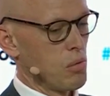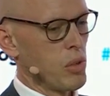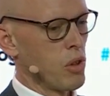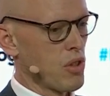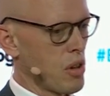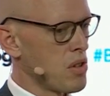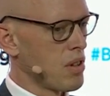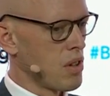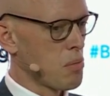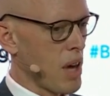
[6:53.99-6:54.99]
We're also, as
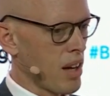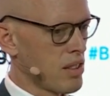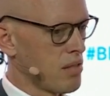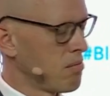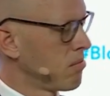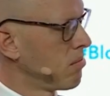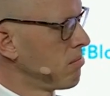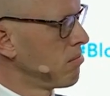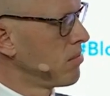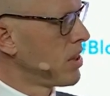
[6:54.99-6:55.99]
you'd expect,
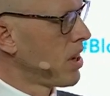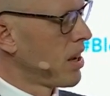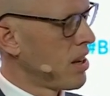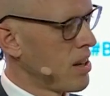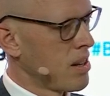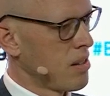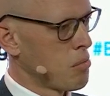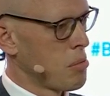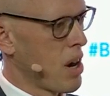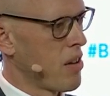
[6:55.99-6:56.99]

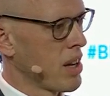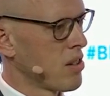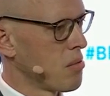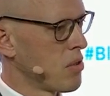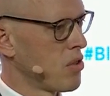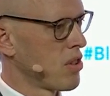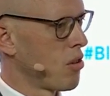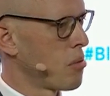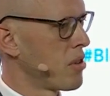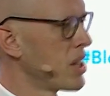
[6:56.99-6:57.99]
preparing in terms of just
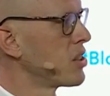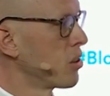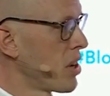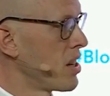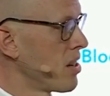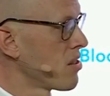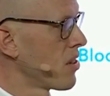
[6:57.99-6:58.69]
our operational readiness,